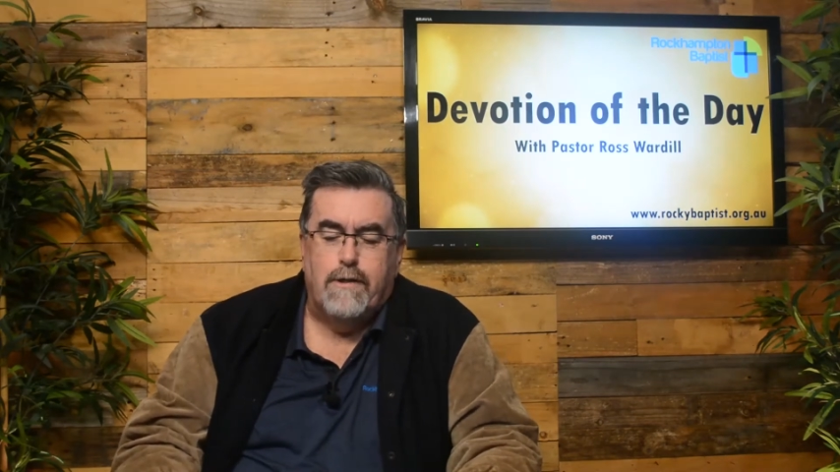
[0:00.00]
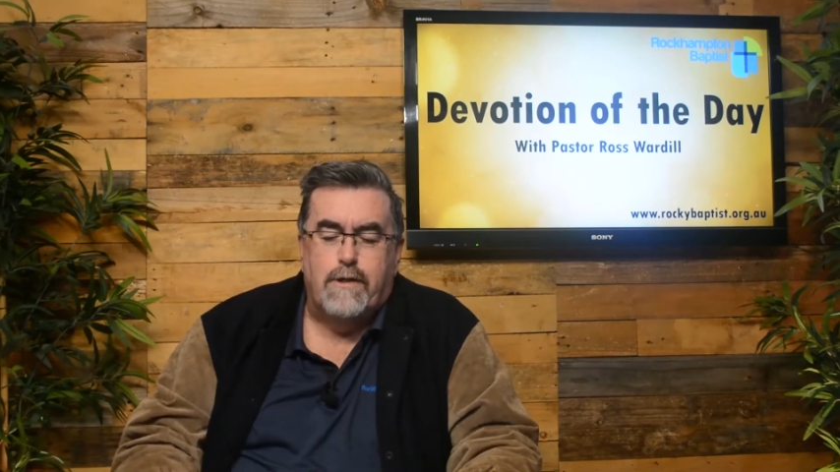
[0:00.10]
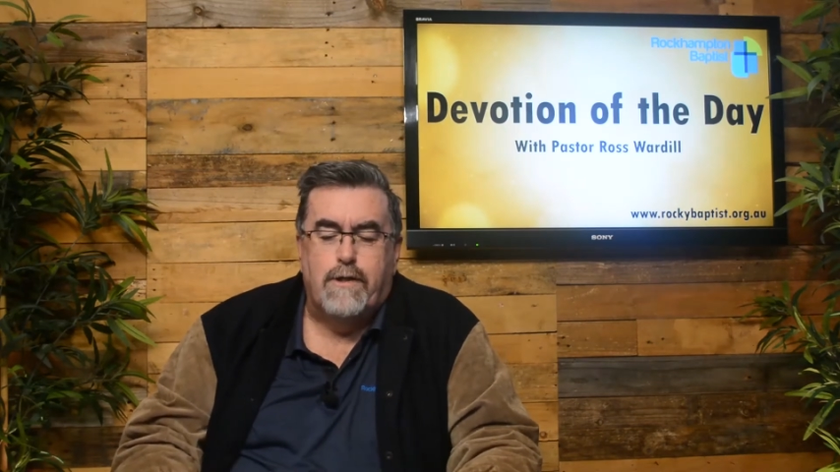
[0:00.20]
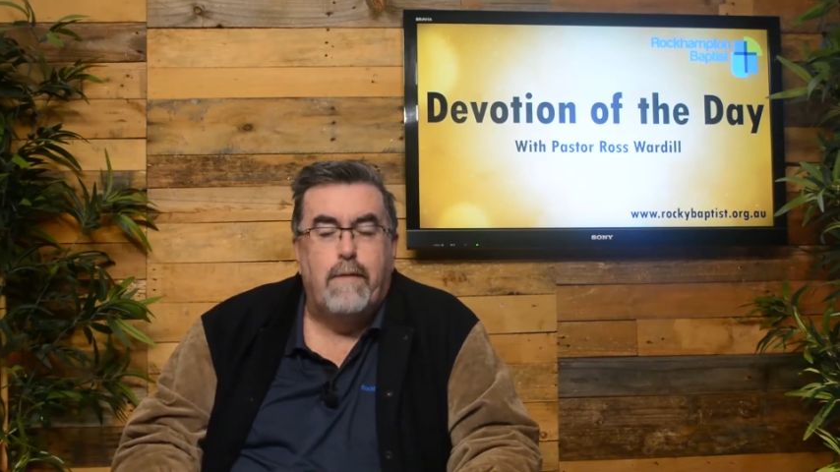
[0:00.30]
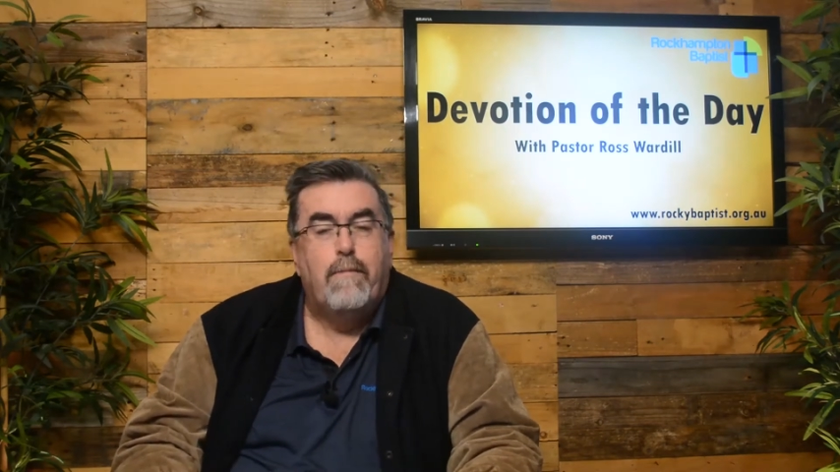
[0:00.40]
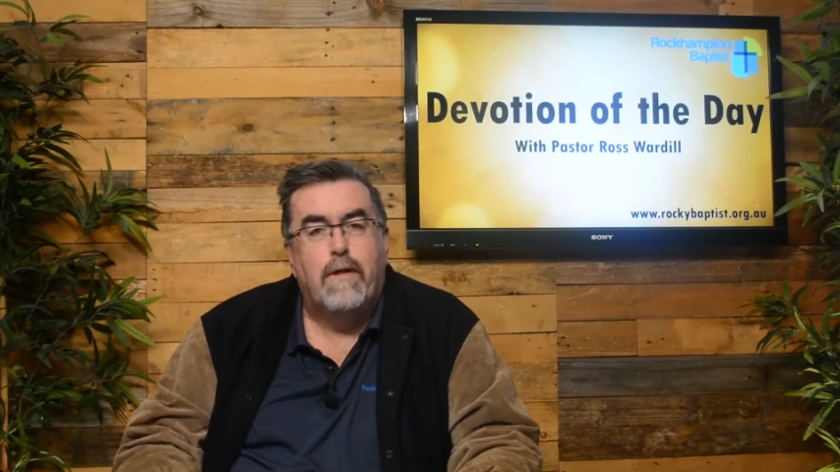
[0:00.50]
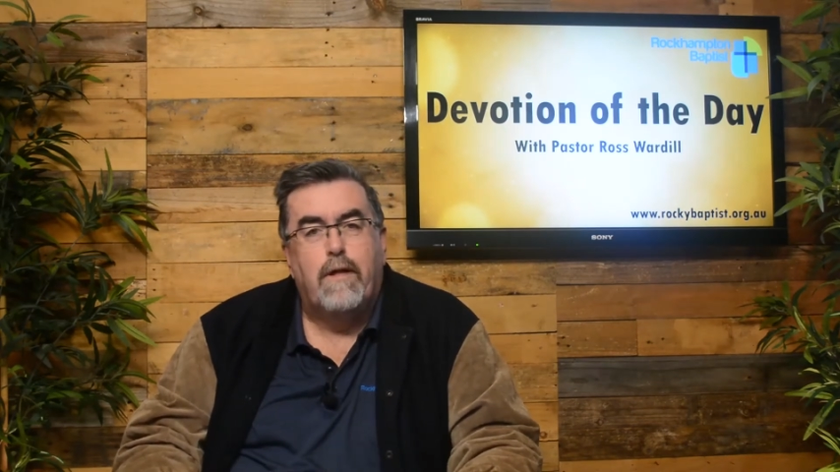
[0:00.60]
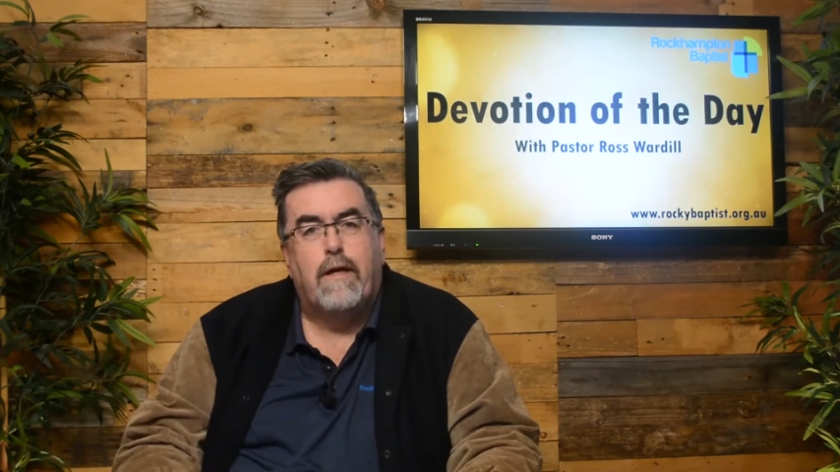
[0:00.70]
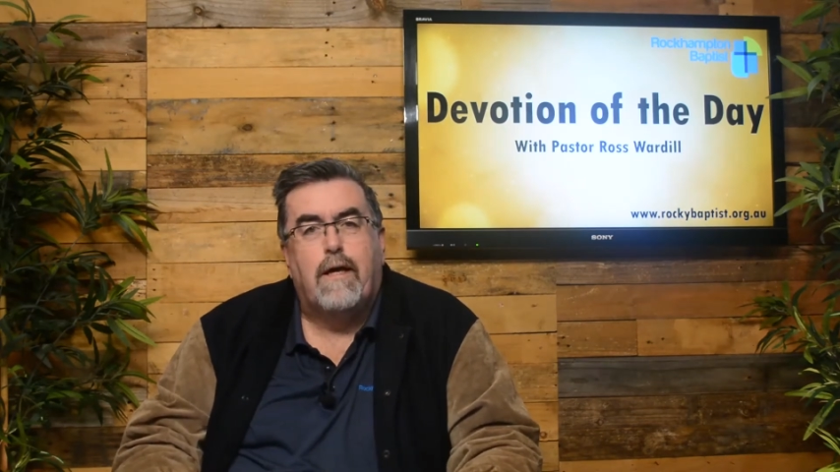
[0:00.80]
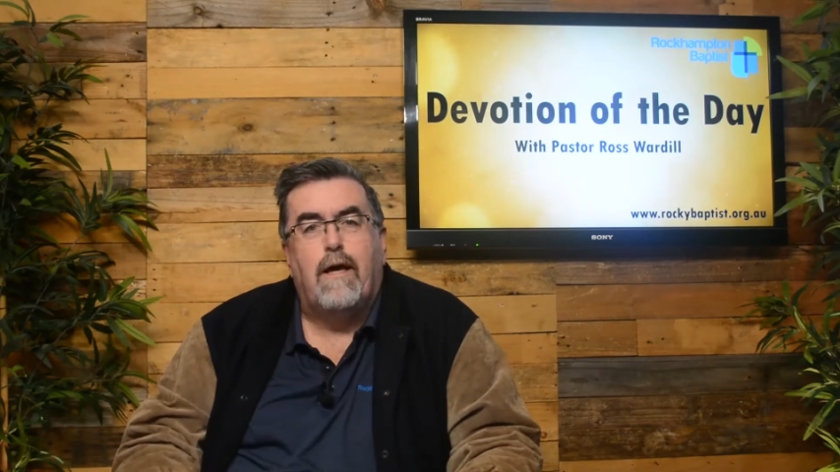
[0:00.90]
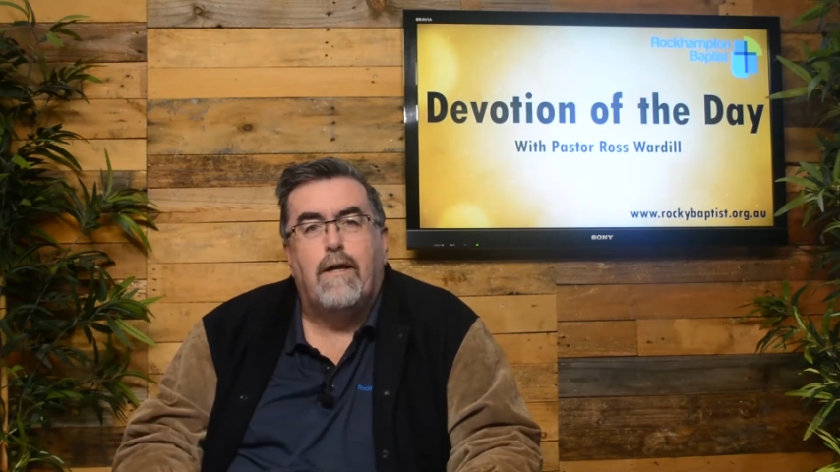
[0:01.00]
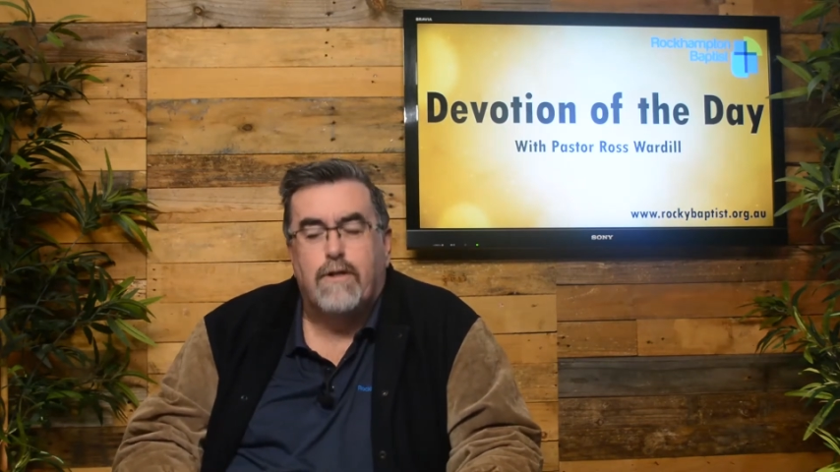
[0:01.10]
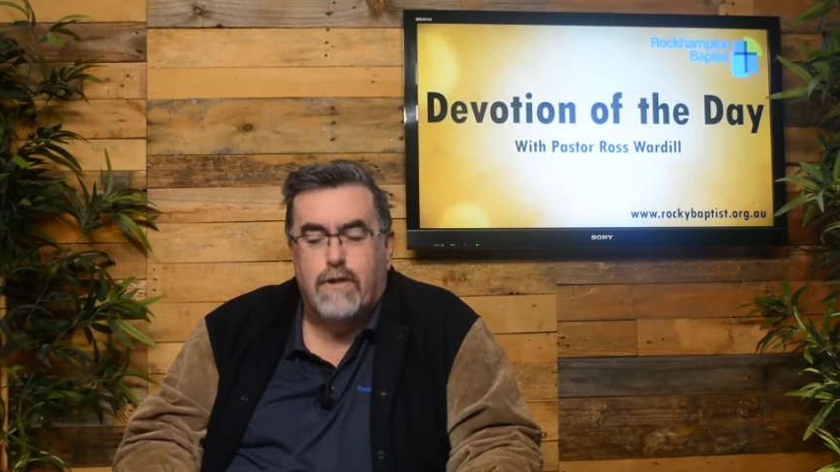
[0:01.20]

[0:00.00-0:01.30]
a seemingly callous